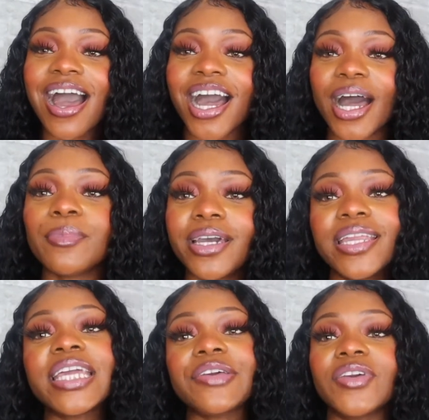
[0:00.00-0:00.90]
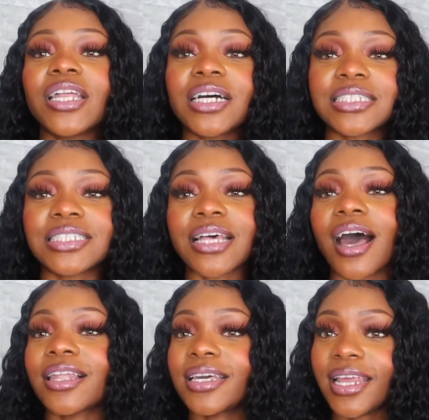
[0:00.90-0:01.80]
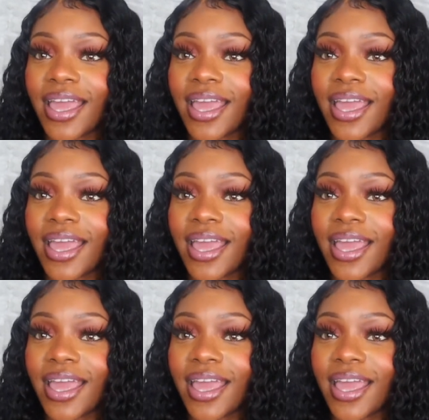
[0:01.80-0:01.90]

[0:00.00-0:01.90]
I'm gonna give it a solid